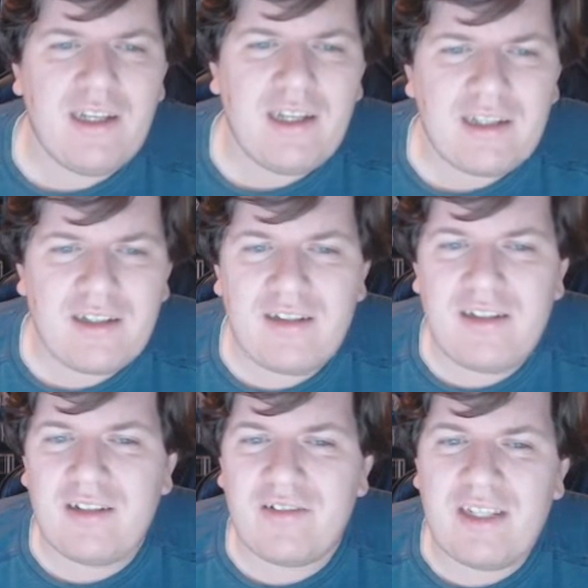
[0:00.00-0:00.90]
Because,
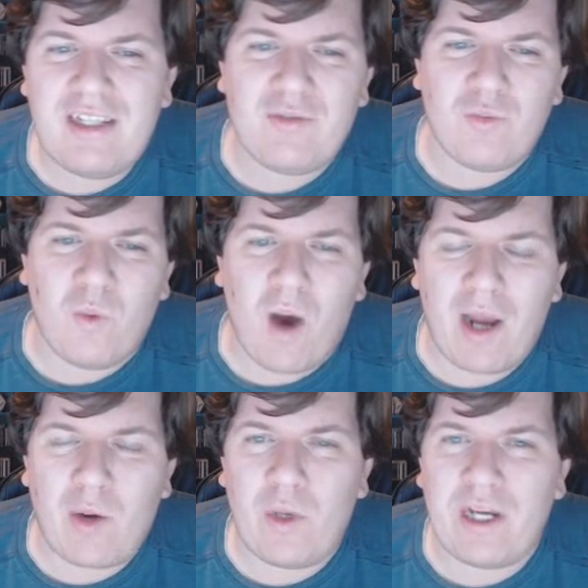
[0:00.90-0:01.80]
these
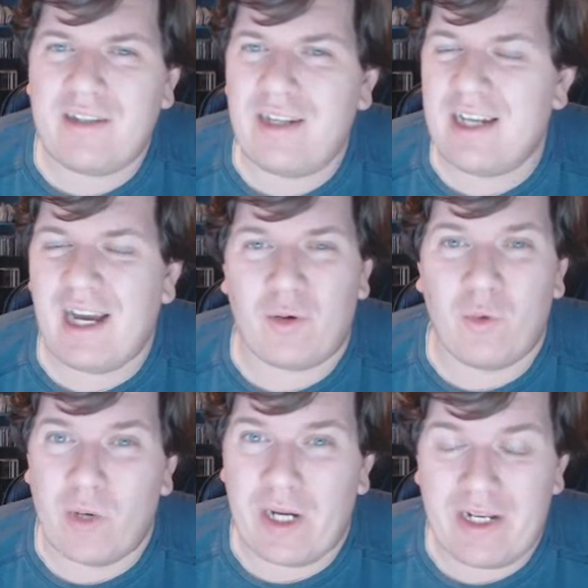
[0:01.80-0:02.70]
Y-Wings, they're not
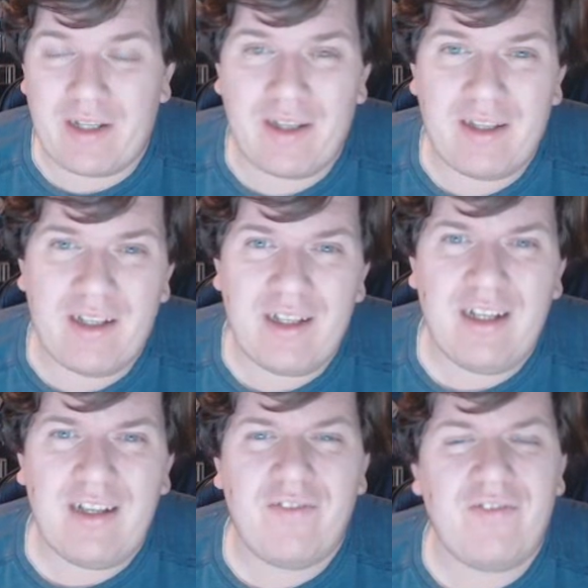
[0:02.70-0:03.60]
great.
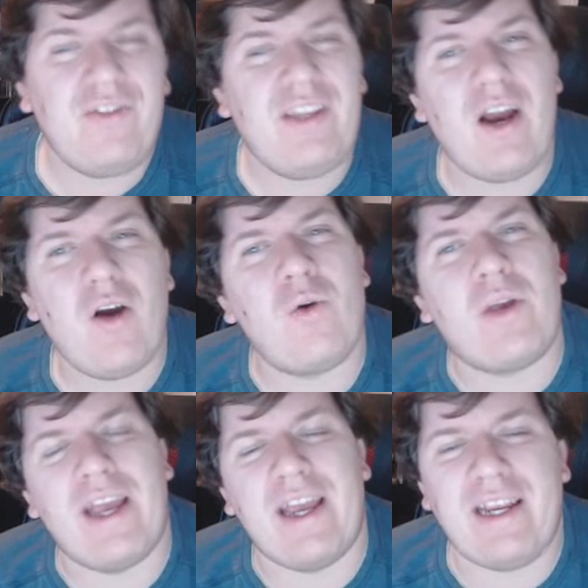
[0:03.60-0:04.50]
They're
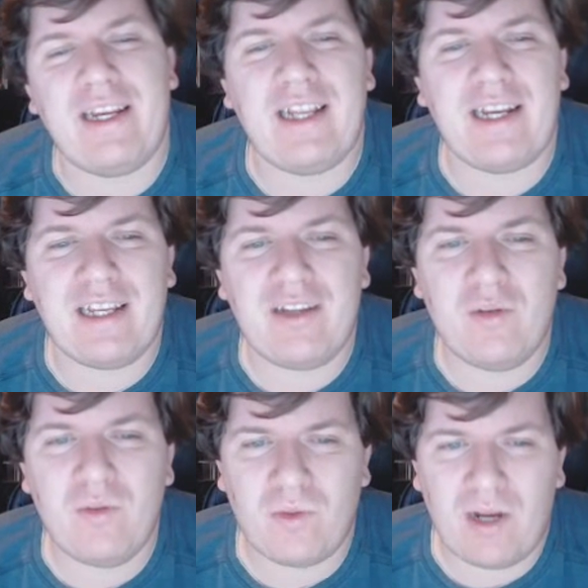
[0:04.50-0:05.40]
okay. They get you
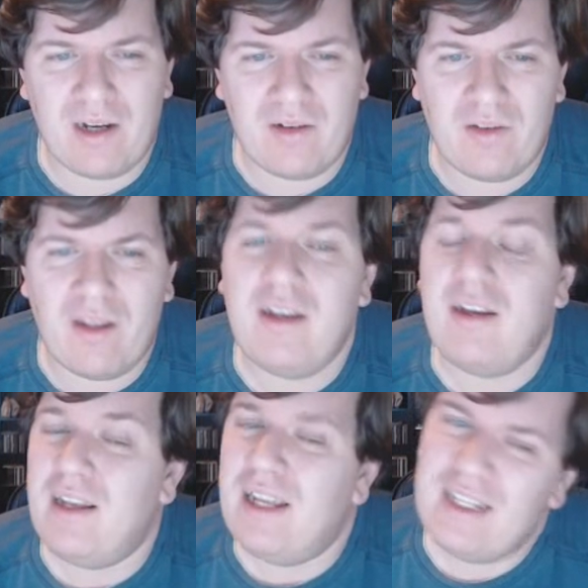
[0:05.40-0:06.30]
around.
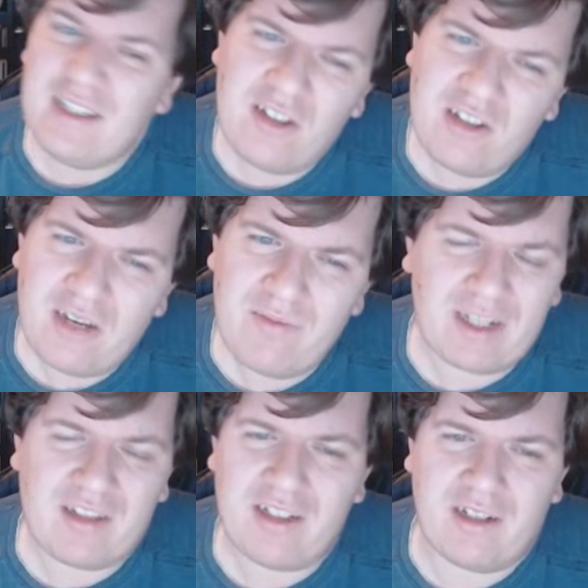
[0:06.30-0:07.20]
And it's the same with the
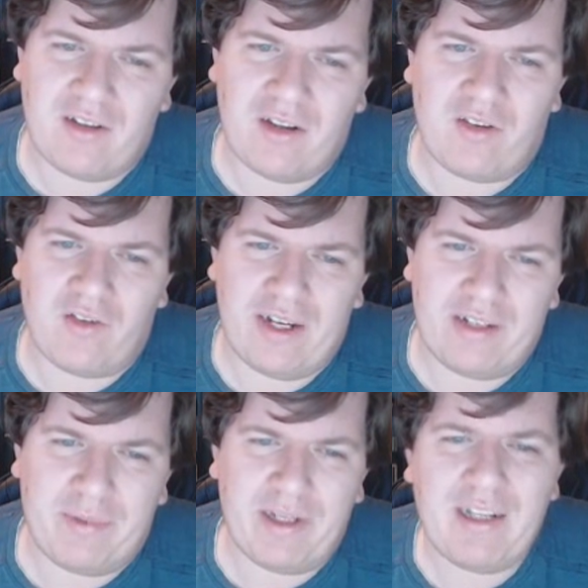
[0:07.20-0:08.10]
Citadel
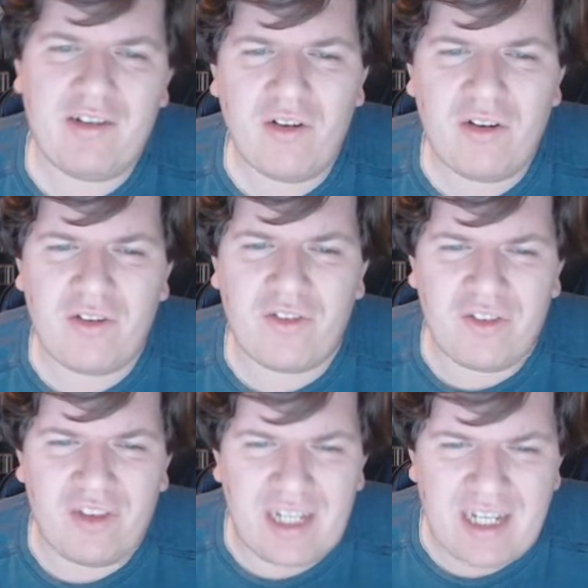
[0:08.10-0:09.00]
Transport. It's all
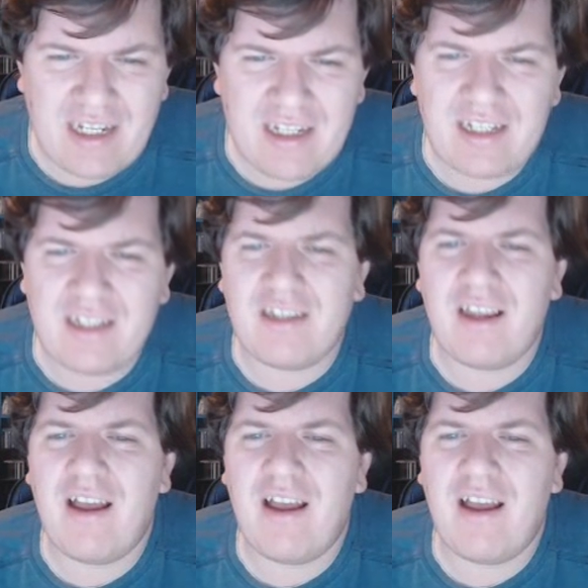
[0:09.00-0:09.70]
decent.